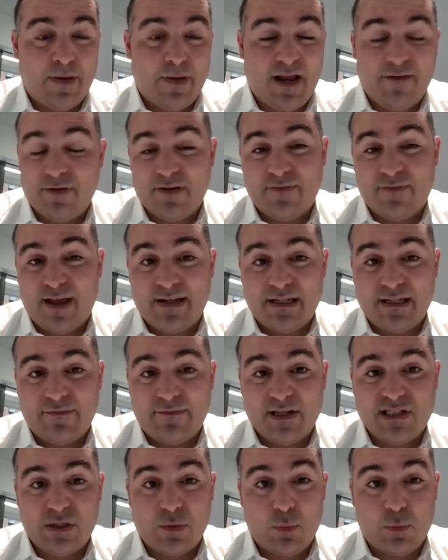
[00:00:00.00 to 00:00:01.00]
every end
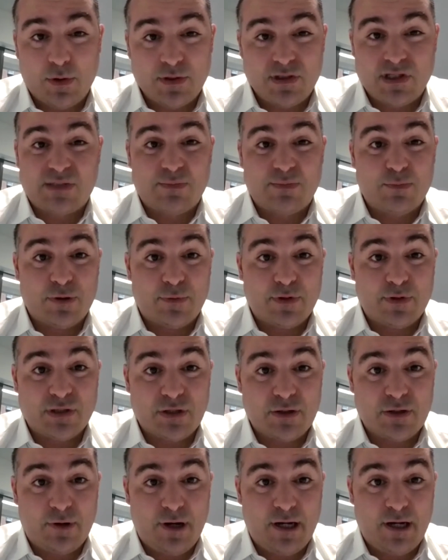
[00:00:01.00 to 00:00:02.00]
investor wants a smoother
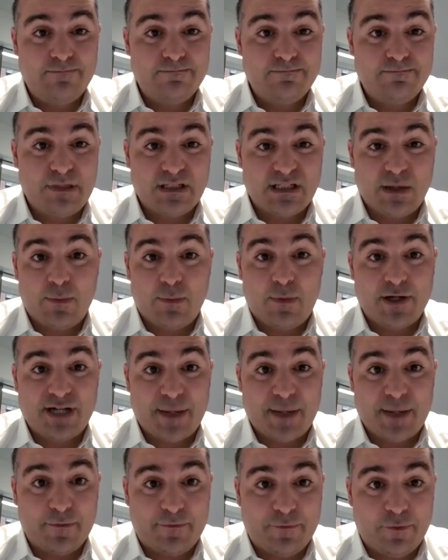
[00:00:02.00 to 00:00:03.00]
return rate in some way,
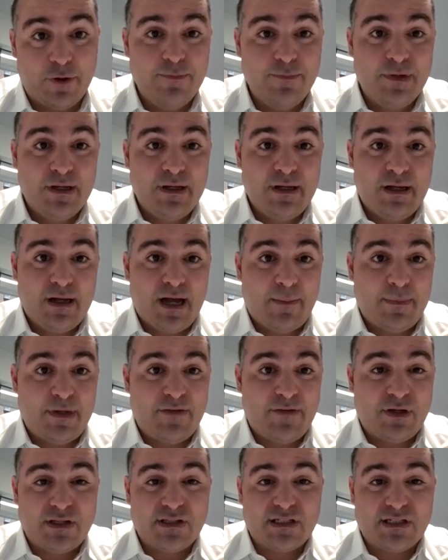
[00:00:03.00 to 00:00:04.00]
shape, or form.
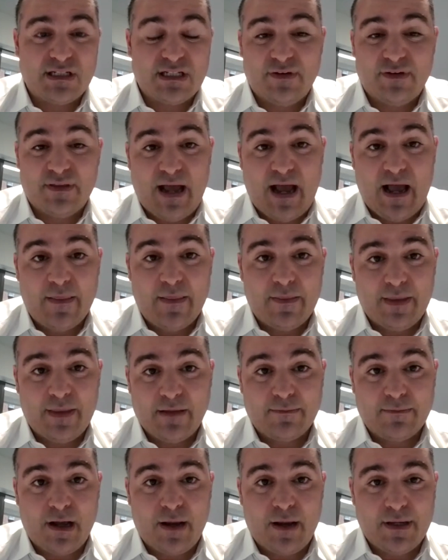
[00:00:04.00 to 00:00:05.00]
And if you can deliver that,
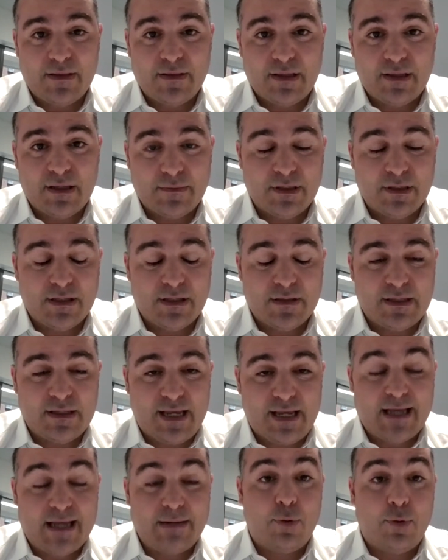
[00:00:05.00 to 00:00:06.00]
then I mean,
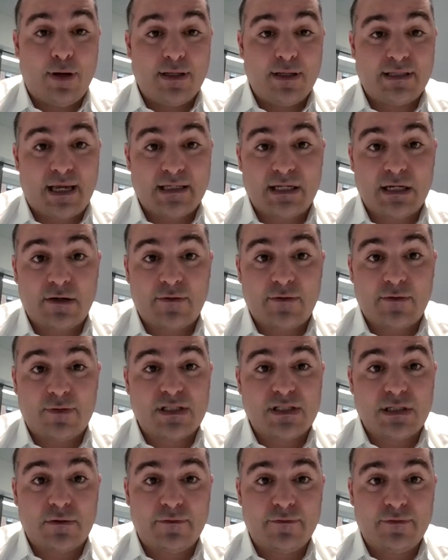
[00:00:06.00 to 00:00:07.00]
the end point takes care of
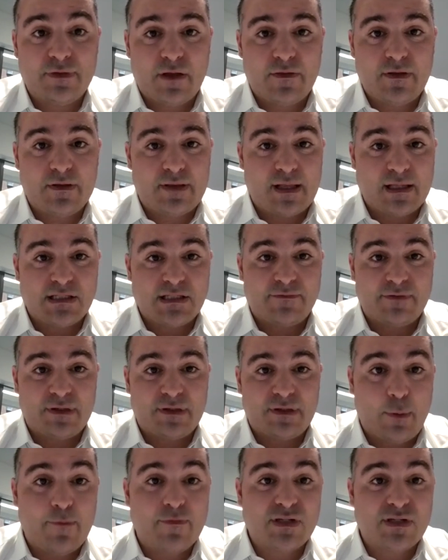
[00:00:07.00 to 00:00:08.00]
itself. And I think that's
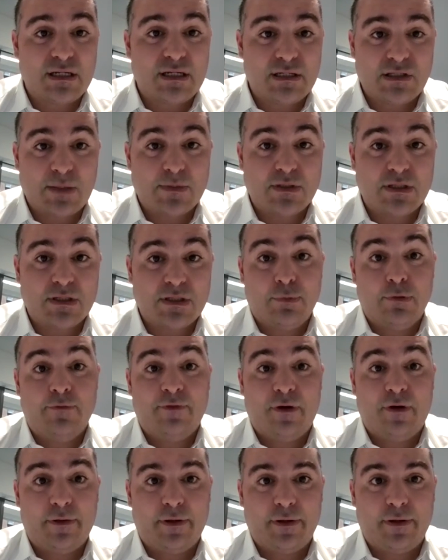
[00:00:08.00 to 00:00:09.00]
definitely what we've seen in terms of the
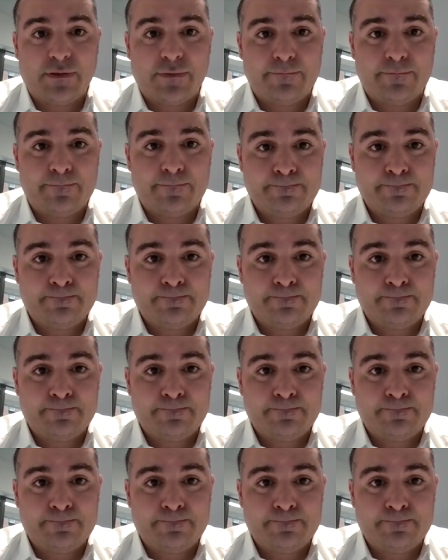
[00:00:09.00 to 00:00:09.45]
portfolios.